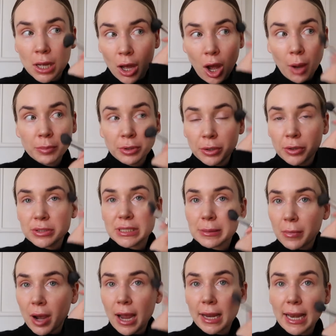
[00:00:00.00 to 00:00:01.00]
I'm using
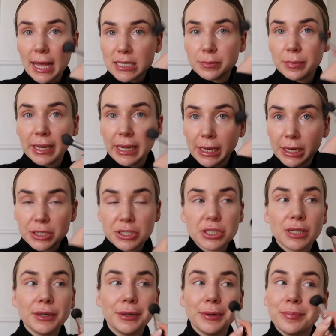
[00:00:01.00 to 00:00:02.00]
my Les Beige
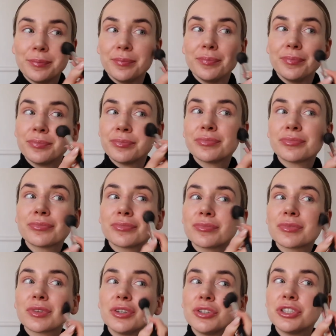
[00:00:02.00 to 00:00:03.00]

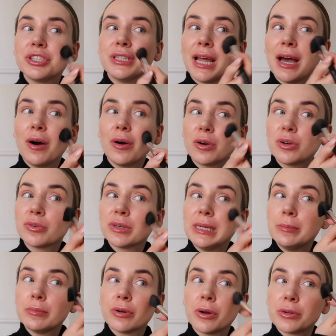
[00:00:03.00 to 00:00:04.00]
Chanel
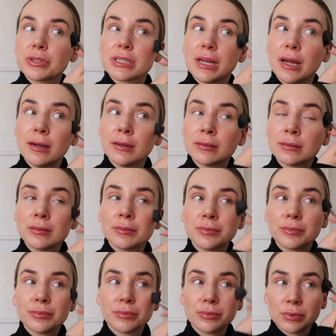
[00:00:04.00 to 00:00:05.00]
cream bronzer,
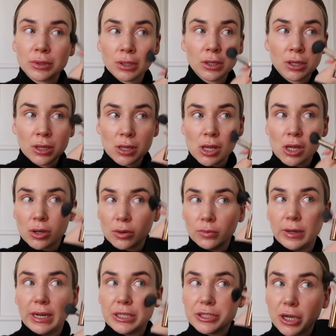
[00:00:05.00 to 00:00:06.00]

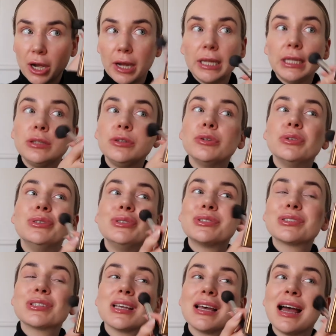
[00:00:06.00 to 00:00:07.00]
which I
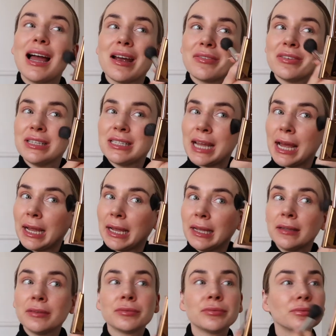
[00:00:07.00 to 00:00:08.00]
use every
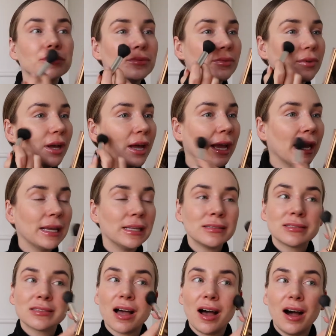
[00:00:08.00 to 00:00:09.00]
day.
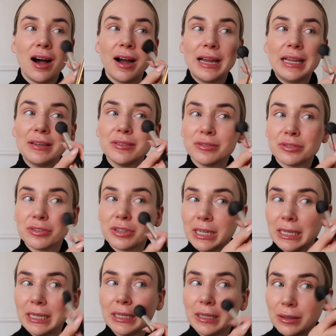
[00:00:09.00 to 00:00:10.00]
And I
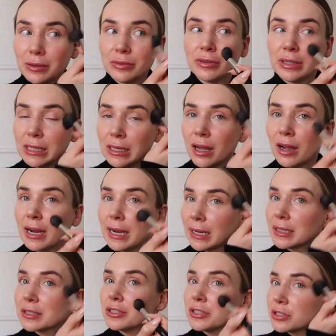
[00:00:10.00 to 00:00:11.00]
really, really
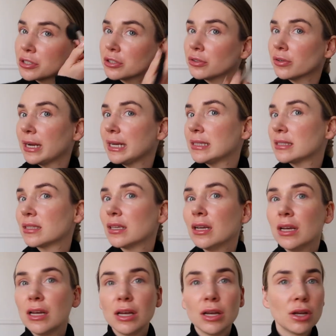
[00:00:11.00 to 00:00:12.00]
like. It's just a great
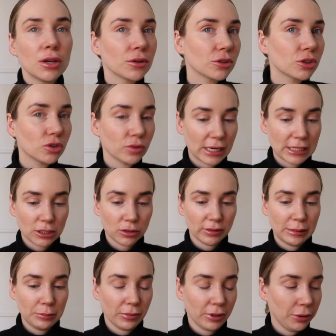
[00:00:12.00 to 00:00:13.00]

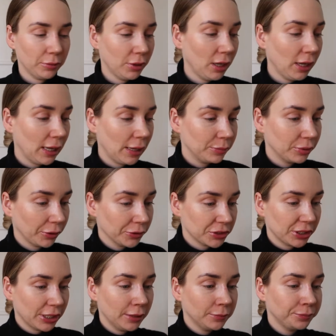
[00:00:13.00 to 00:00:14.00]
cream
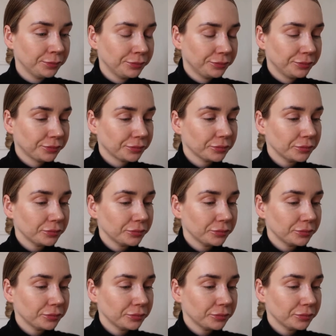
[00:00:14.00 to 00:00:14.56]
bronzer.